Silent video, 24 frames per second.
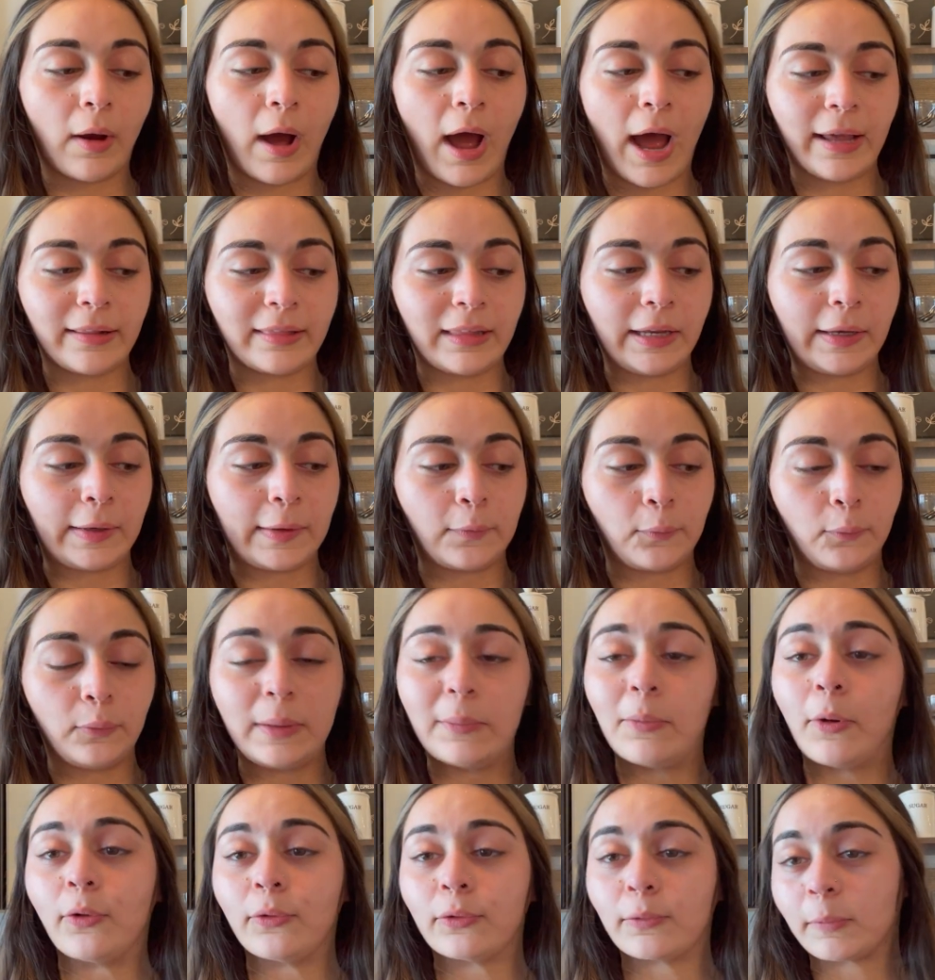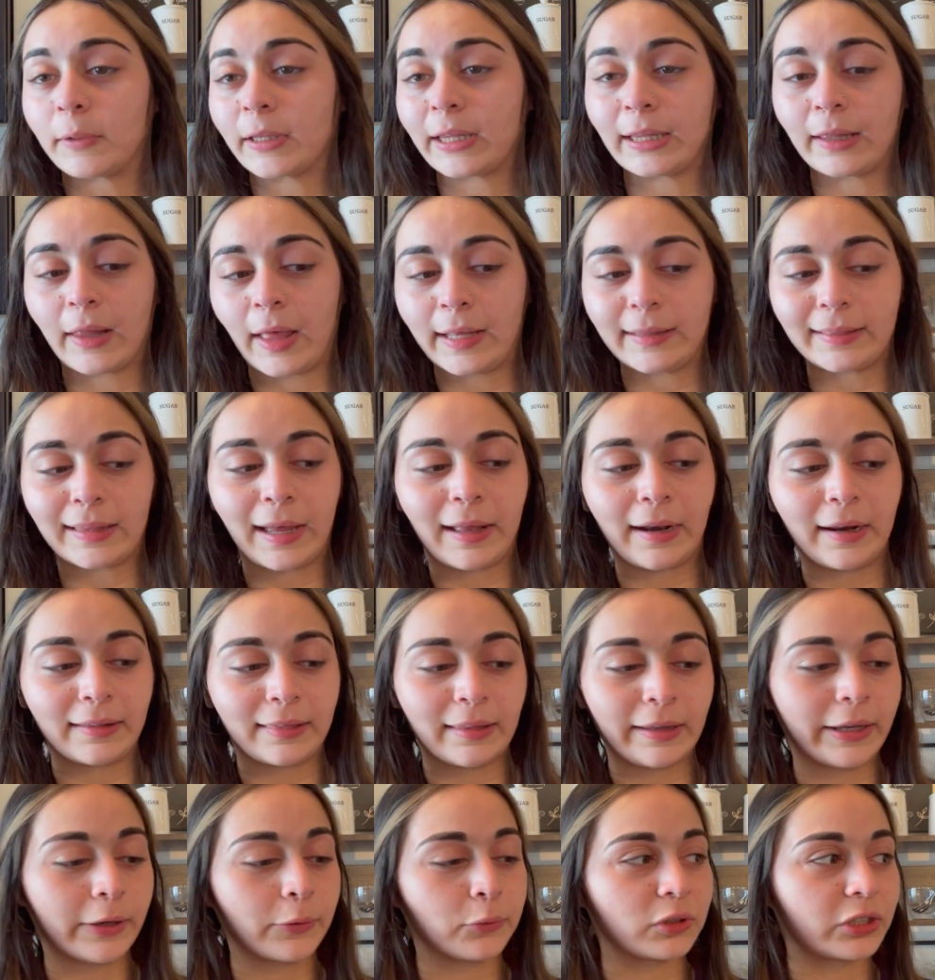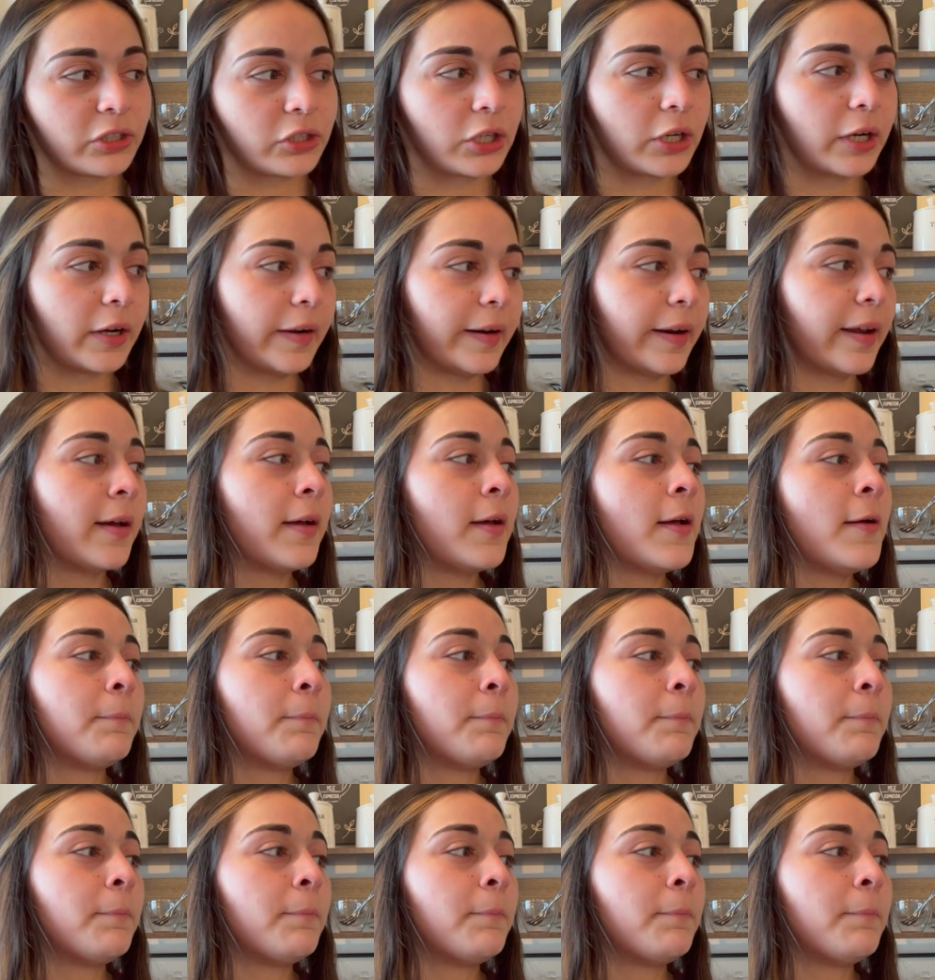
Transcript: I think we both really like that. I think it was good.